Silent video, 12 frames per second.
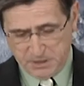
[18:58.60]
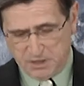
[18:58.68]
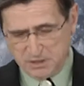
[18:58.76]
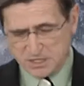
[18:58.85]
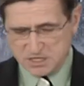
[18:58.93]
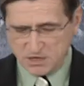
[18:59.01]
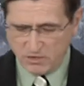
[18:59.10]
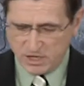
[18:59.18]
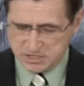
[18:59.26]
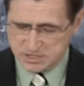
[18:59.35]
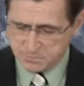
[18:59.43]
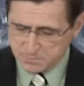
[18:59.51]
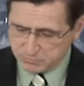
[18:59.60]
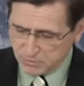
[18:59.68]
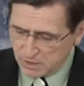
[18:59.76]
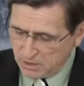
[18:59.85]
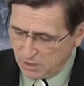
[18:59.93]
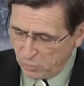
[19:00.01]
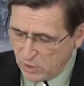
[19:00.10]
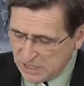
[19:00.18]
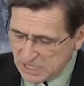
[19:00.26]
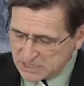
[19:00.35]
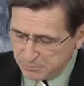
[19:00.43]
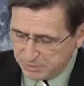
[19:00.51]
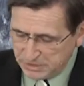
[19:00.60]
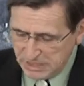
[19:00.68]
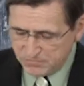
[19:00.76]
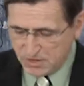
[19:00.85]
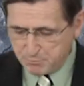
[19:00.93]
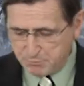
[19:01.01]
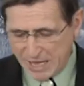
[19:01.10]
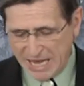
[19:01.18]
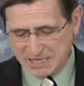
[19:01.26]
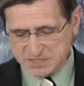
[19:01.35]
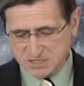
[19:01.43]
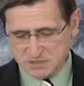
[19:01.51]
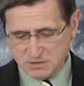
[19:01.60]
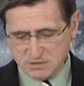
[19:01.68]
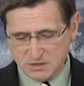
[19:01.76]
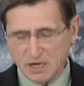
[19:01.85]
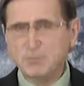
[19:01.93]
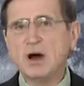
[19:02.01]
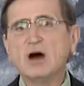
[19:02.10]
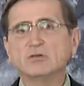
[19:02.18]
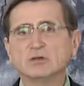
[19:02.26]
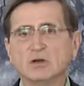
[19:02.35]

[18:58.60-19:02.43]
Listen to this. We need to believe the best about